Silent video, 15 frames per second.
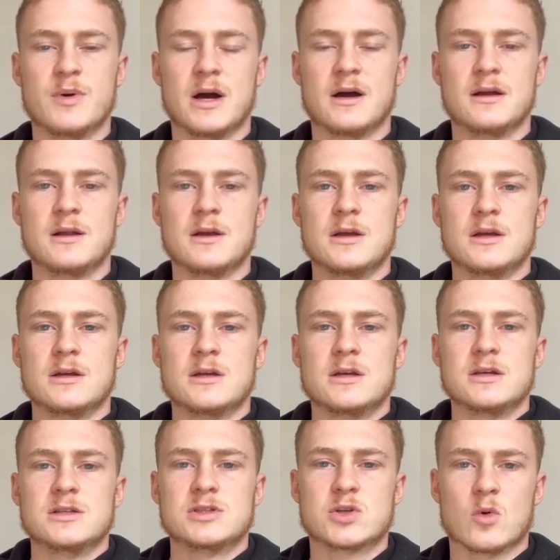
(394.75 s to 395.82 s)
But
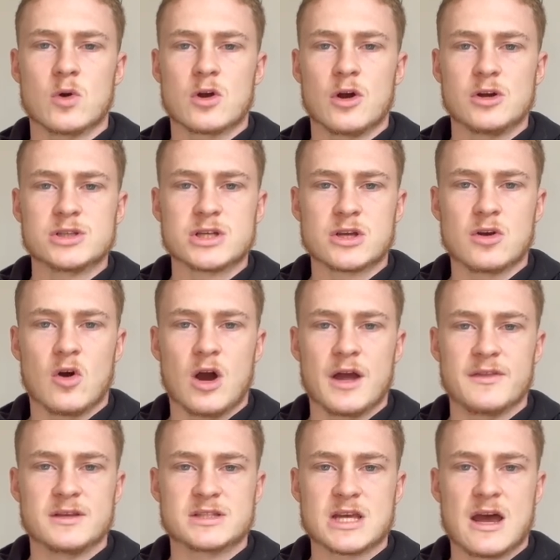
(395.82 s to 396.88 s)
Zorko's a
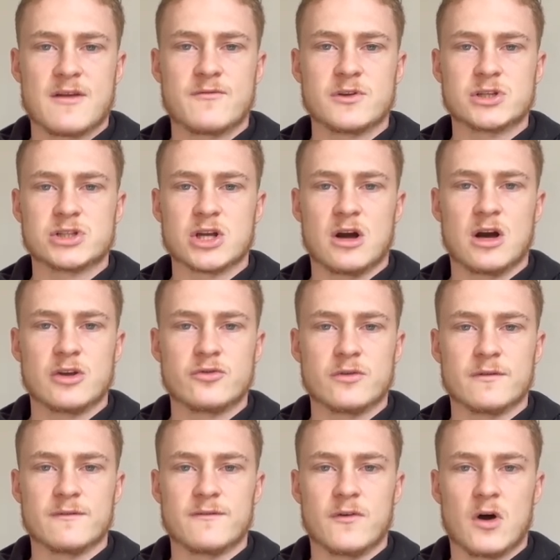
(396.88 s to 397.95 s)
guy that's averaged
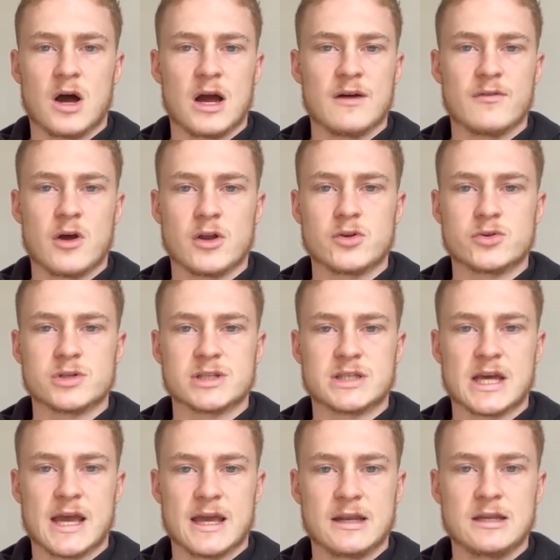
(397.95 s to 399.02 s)
105,
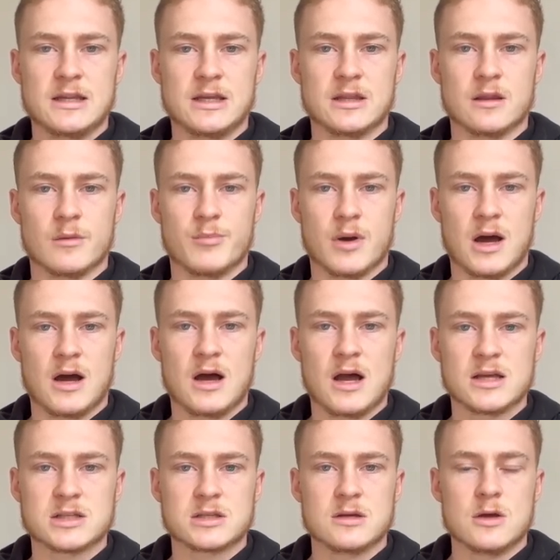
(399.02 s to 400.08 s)
110 in the
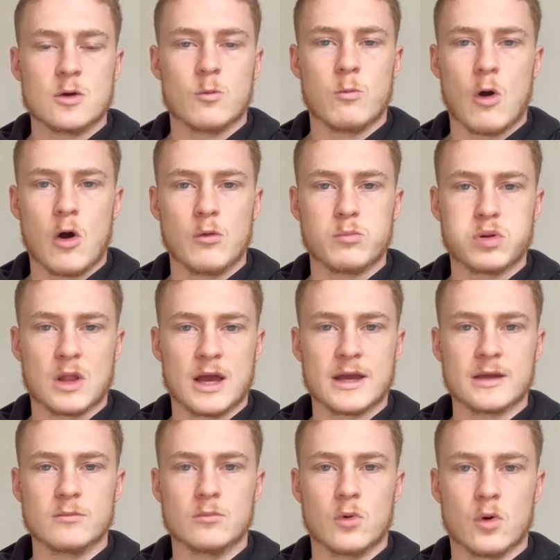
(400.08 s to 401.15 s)
past while
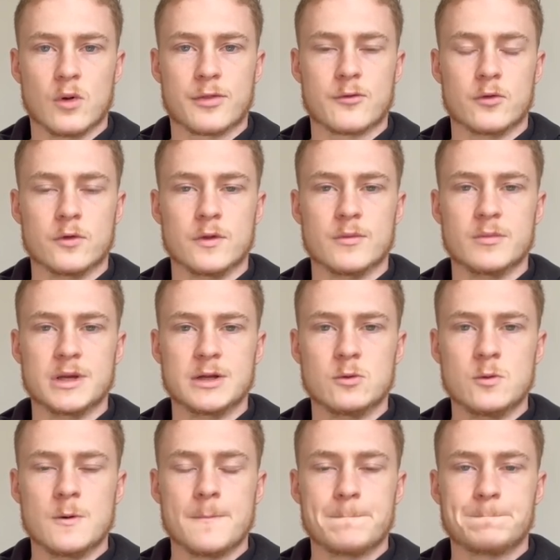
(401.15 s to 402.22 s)
playing more through the middle.